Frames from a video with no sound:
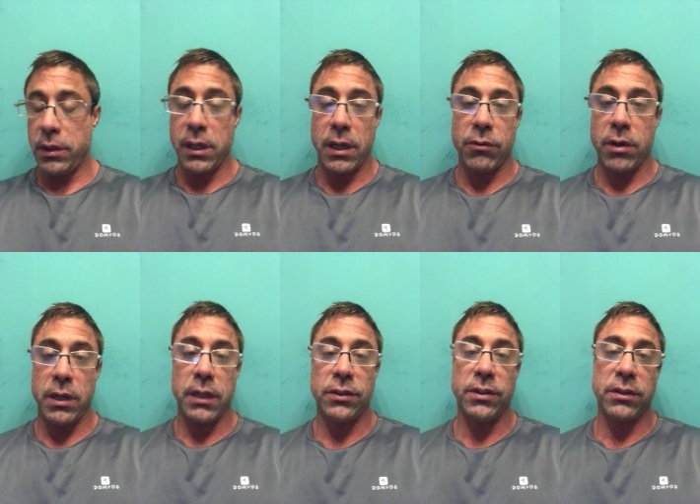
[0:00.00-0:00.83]
You gotta run
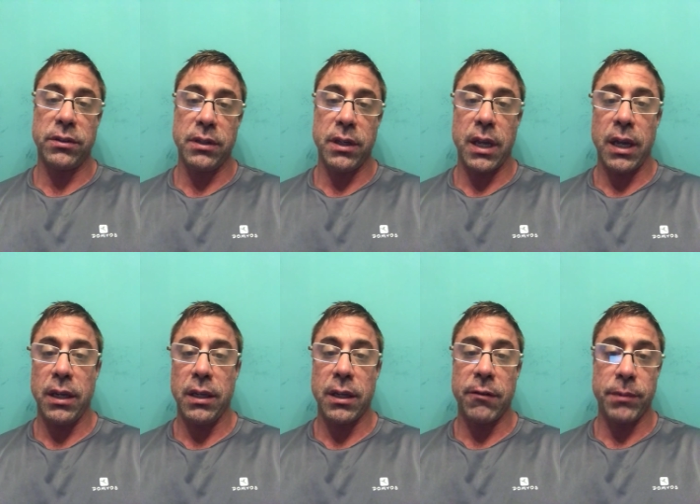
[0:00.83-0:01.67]
it at 60 to
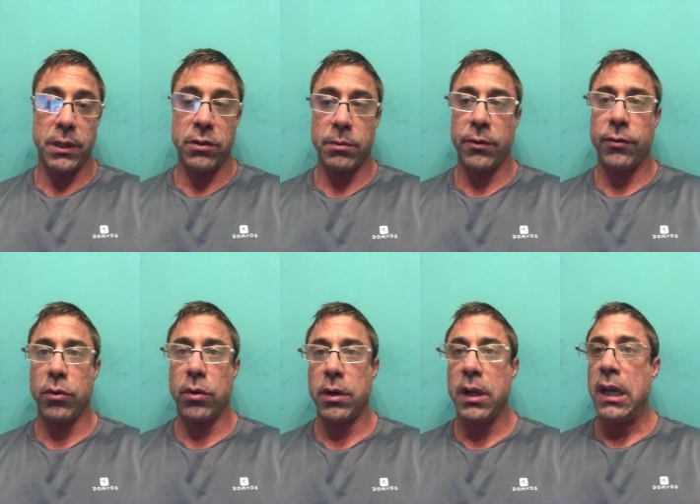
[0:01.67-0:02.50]
80. I've mentioned
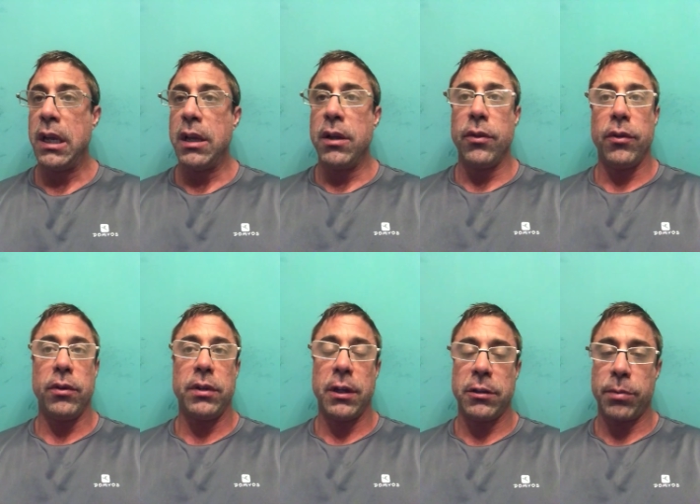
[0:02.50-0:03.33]
before. Their
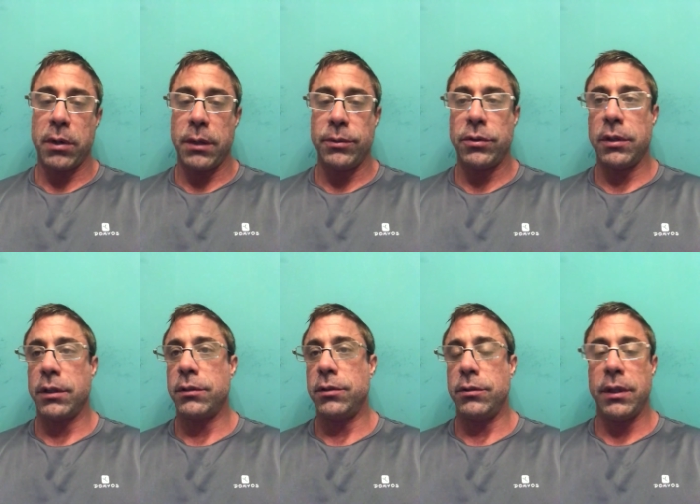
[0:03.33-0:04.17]
test prop
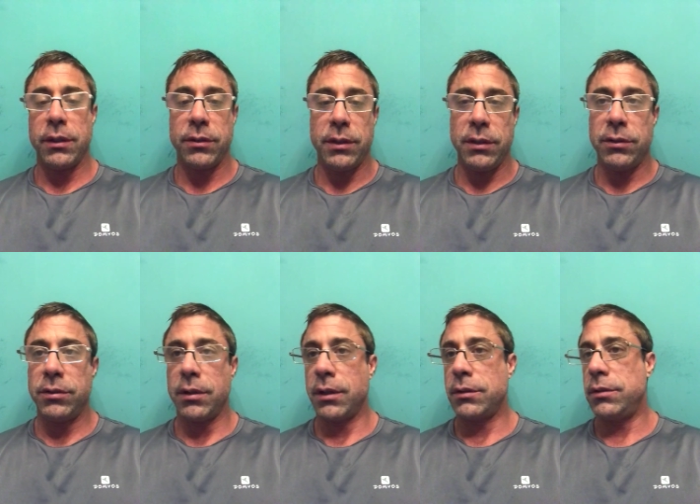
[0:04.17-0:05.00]
sucks. Their test D
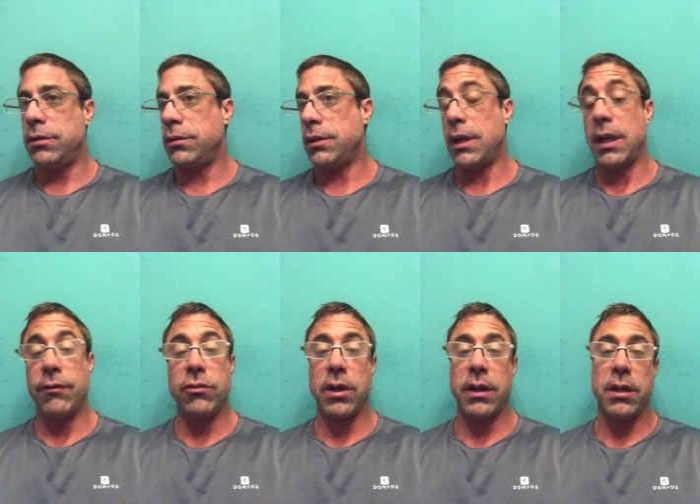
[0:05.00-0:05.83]
sucks, and
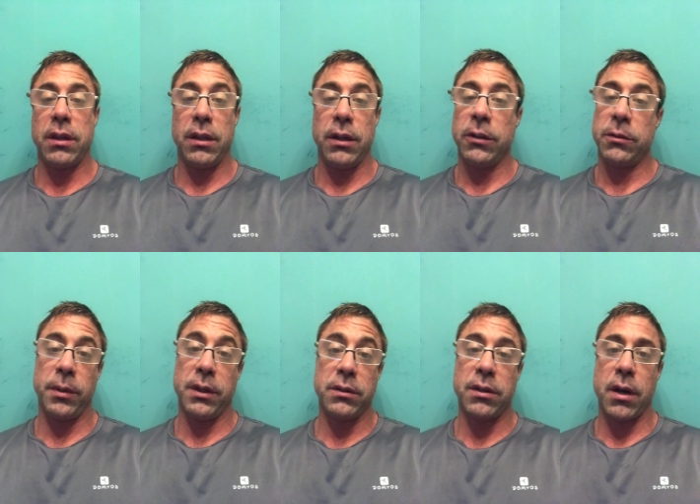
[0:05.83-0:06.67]
I've tried nothing else
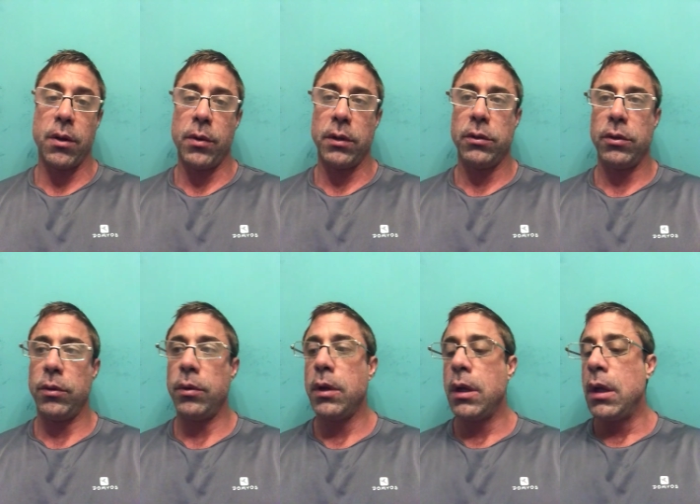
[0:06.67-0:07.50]
because I don't want
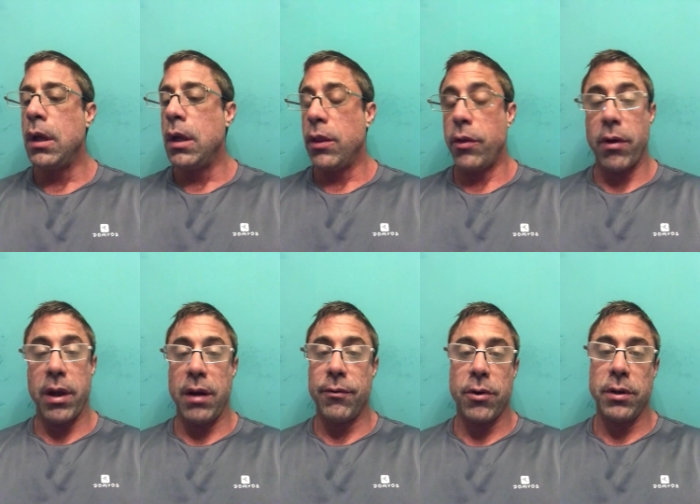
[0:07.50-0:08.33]
to. Their
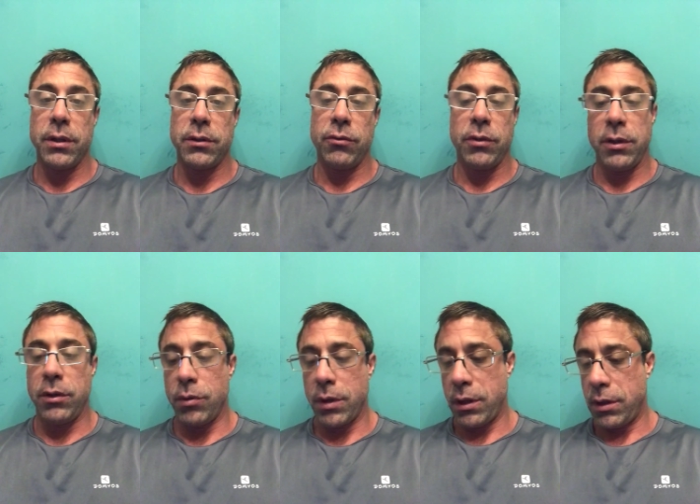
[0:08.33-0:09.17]
Anavar doesn't really
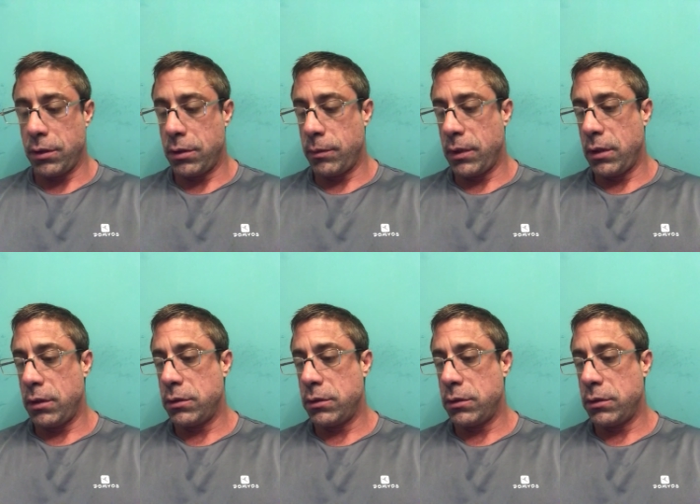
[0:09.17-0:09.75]
do anything to me.